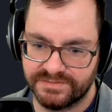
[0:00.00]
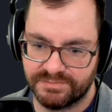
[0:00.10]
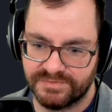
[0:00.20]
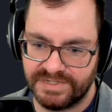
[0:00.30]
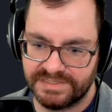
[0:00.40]
the
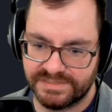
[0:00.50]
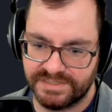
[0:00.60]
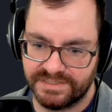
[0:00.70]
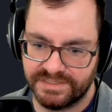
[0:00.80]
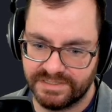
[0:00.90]
provided
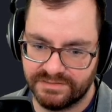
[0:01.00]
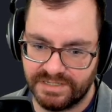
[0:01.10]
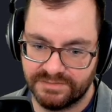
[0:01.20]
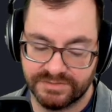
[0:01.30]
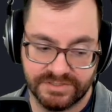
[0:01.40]
scenario,
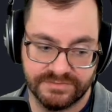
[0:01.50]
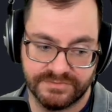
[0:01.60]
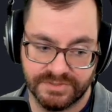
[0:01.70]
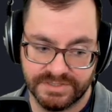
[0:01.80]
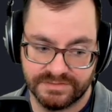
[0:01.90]
I will go
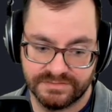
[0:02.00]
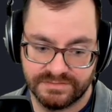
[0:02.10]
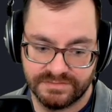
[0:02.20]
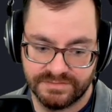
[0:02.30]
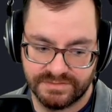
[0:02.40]
for it.
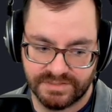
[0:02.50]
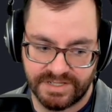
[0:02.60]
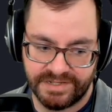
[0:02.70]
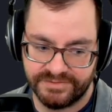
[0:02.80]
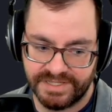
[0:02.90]

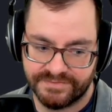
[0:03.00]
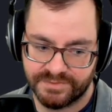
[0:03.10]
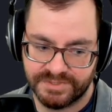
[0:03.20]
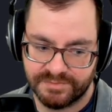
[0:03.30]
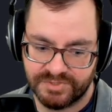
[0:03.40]
I only ever
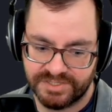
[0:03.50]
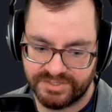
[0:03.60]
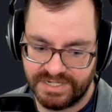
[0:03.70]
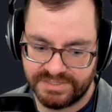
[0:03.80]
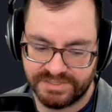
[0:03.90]
really play
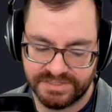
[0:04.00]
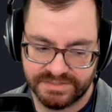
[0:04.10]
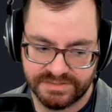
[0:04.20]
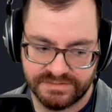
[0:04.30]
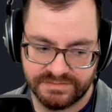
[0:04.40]
Crash Landed,